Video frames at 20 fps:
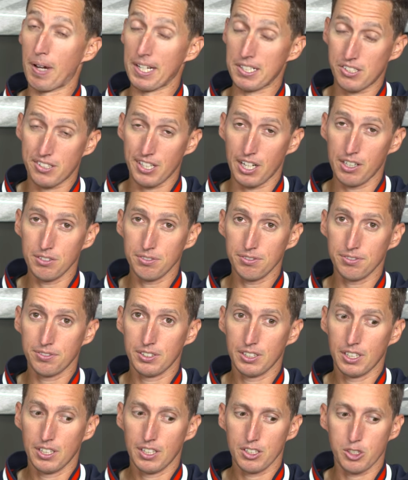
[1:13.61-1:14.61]

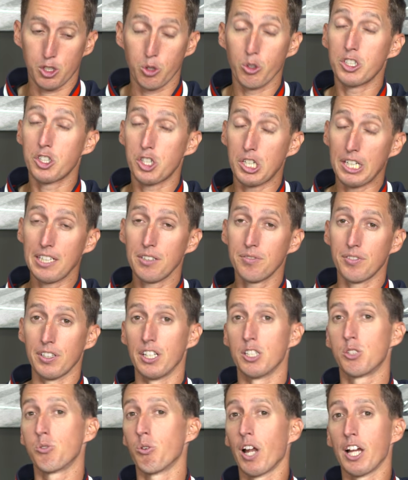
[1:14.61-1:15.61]
myself to achieve,
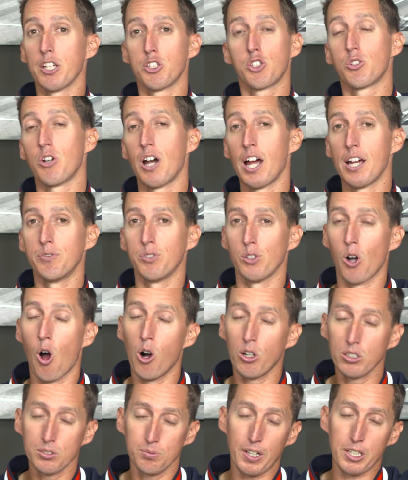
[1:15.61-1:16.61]
and it's what I strive for
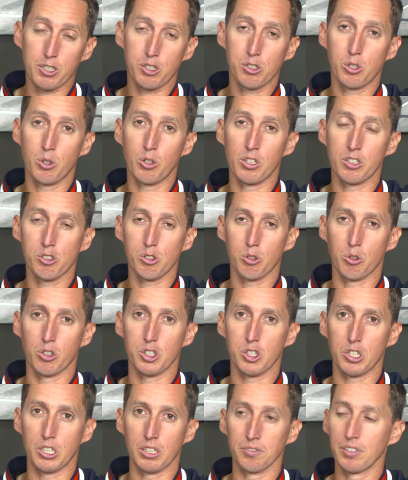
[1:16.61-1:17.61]
all of my students to
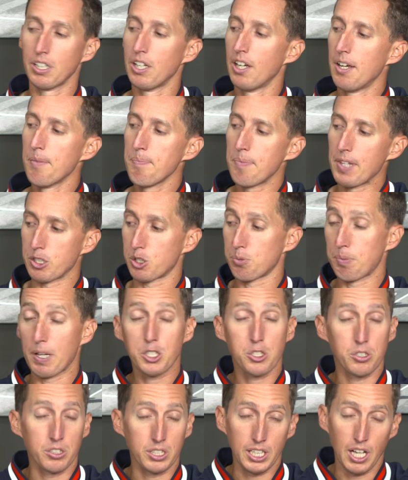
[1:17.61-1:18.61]
achieve,
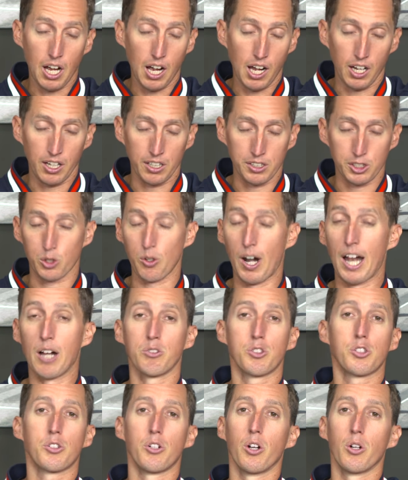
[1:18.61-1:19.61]
especially on
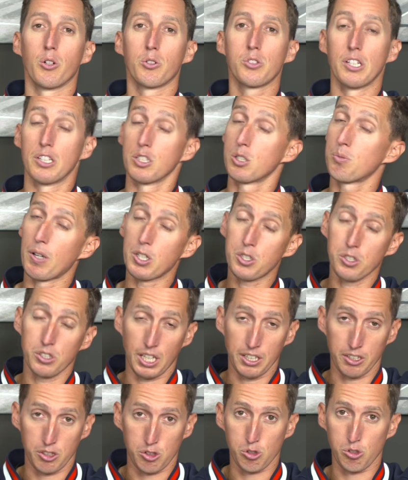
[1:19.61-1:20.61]
ground strokes and especially
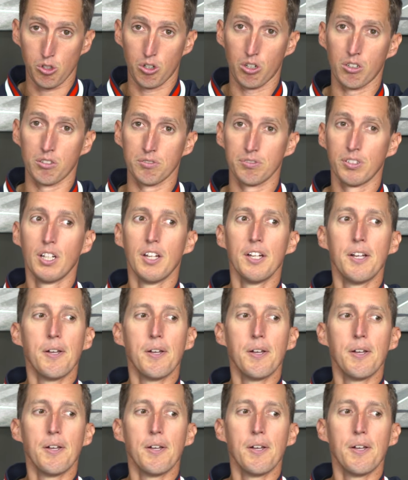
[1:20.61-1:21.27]
on the serve.